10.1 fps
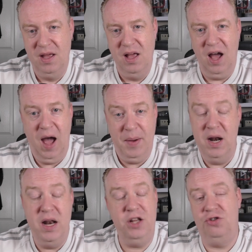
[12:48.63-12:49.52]

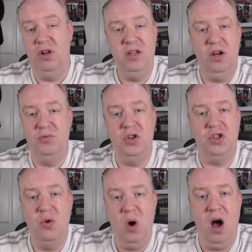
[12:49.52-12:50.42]
And literally, I'll just
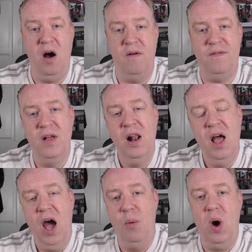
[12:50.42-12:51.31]
do half.
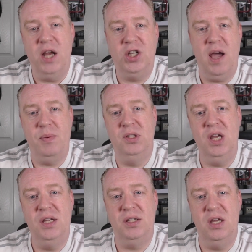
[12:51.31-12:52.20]
And what actually happens
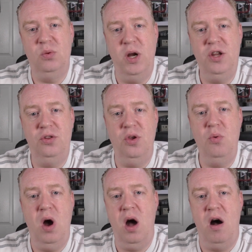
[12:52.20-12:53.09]
is when you do
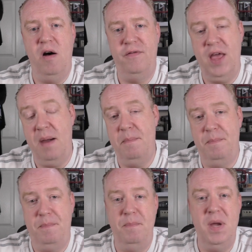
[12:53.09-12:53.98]
half, that
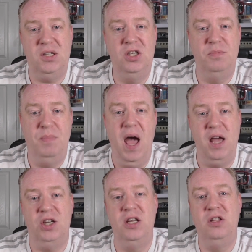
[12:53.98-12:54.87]
message
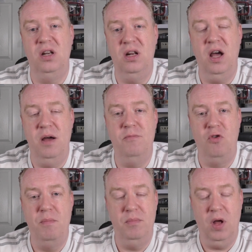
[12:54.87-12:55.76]
actually
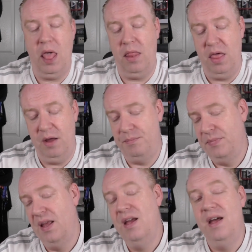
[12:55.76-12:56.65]

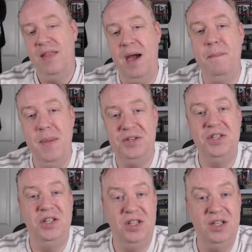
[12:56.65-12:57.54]
that
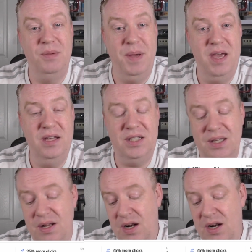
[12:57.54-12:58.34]
message disappears.